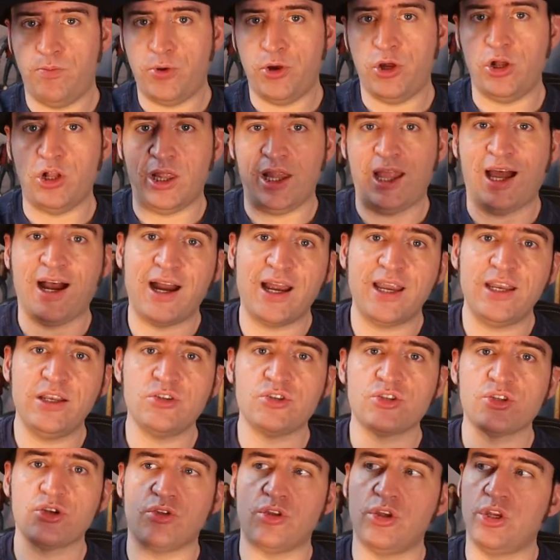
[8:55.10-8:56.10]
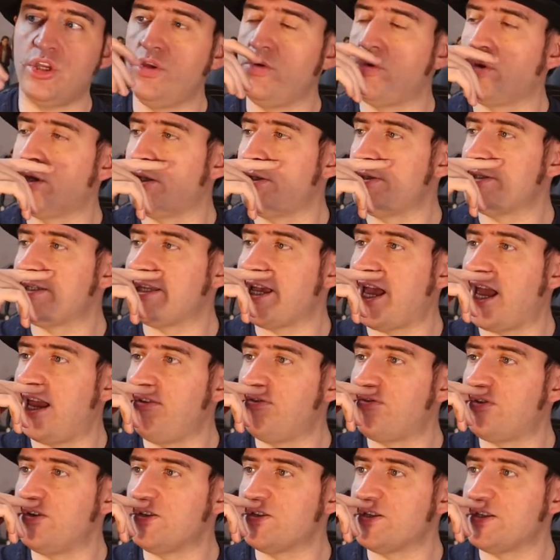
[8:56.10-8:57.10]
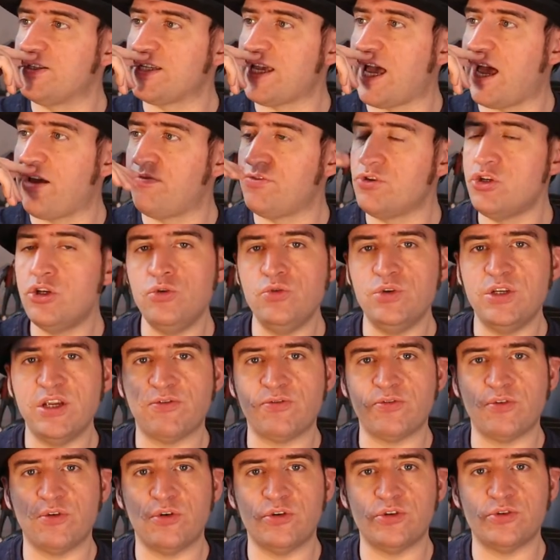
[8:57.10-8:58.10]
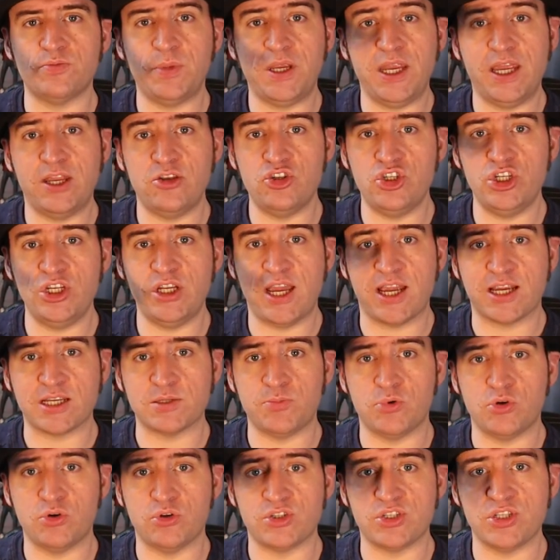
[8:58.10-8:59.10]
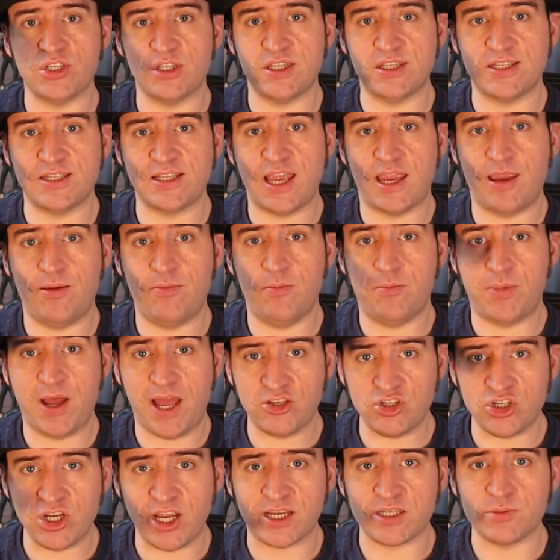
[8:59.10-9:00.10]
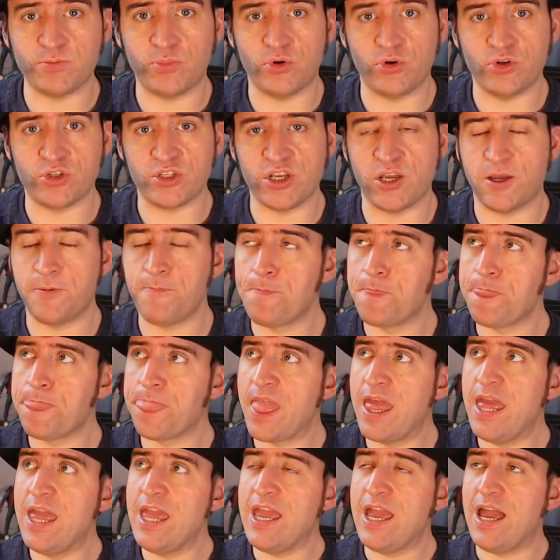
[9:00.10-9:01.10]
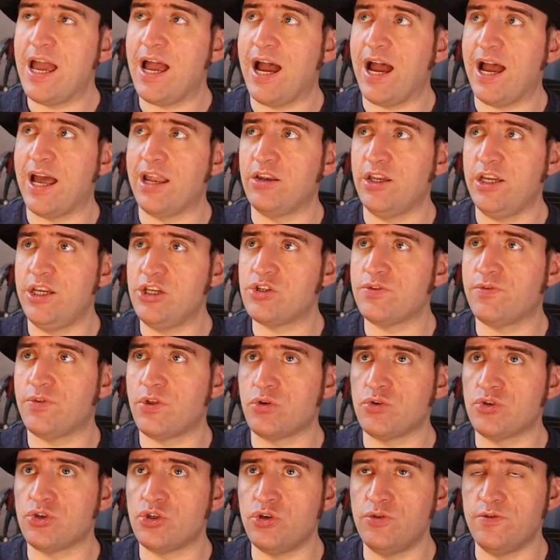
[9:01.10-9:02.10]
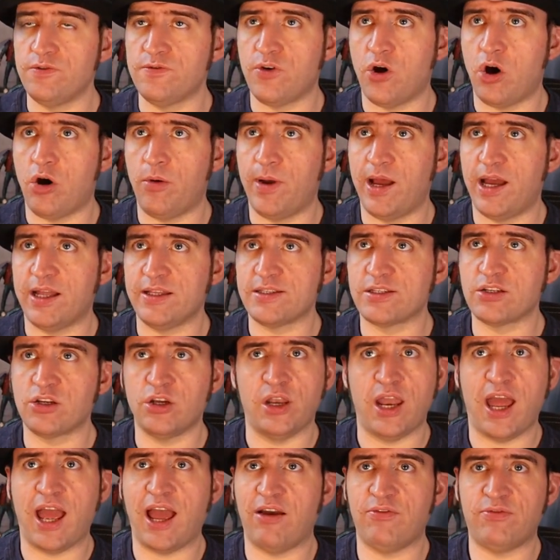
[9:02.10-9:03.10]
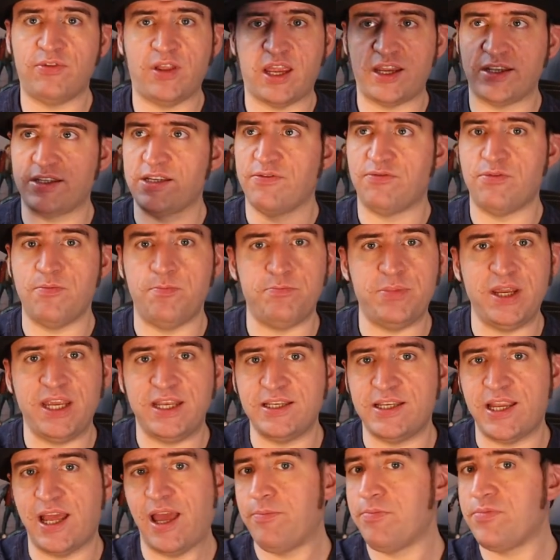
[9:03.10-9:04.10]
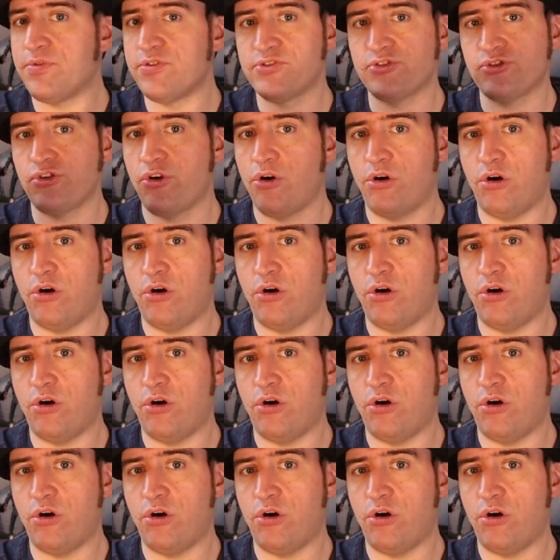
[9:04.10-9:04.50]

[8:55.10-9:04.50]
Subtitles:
per line, so that you can say, for instance, have two different PNG exports in the same batch exporter. And each of those two formats can have like different bit depths